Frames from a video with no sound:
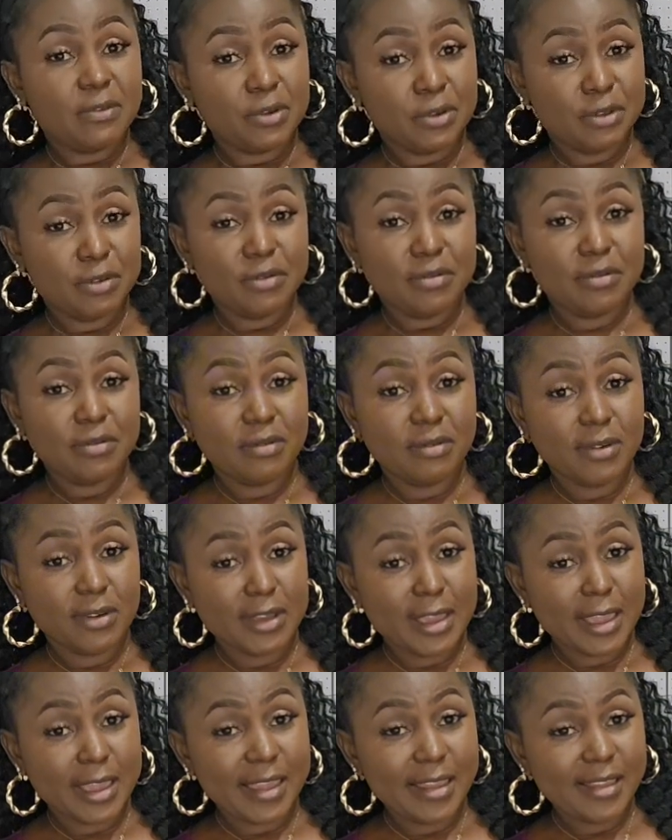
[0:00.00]
you.
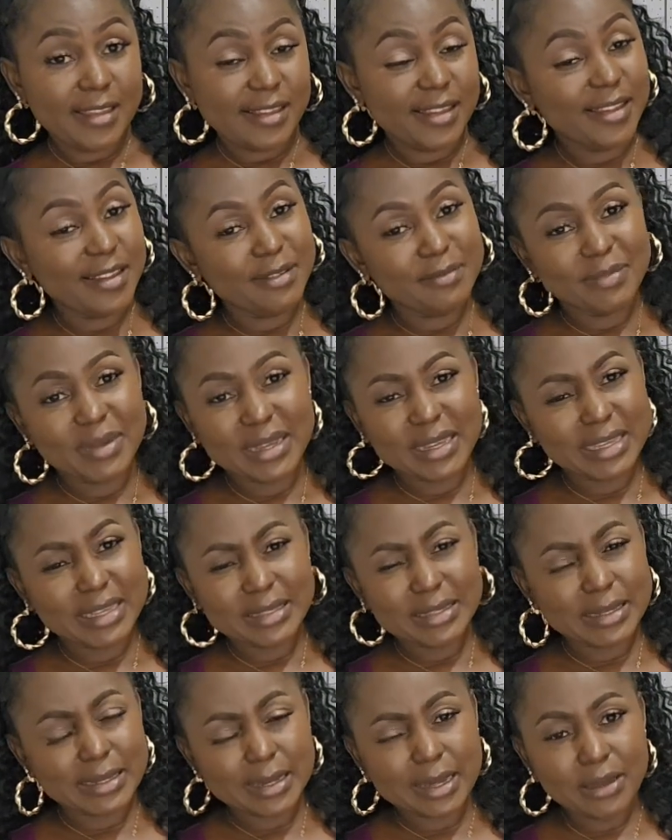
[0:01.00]
Okay, my kids
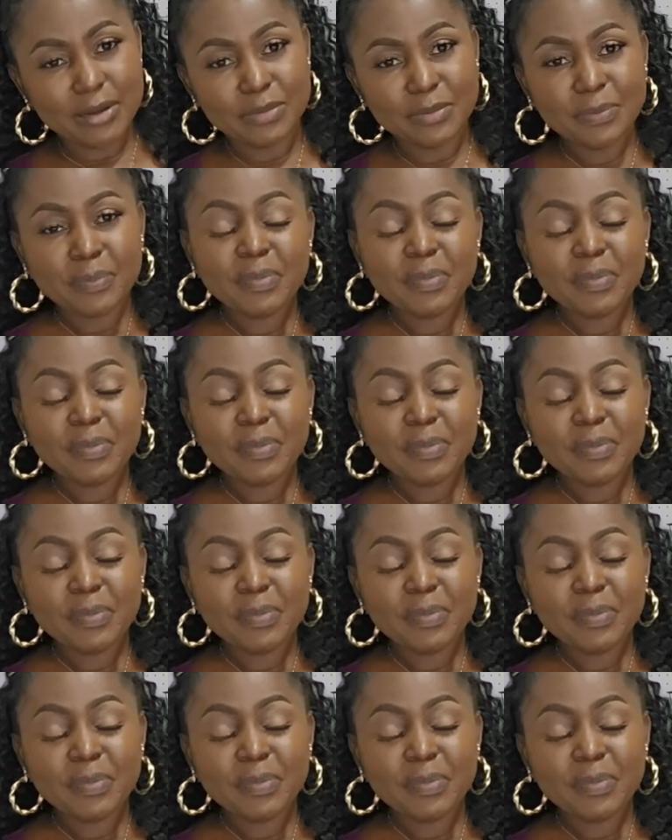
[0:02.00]
are loud.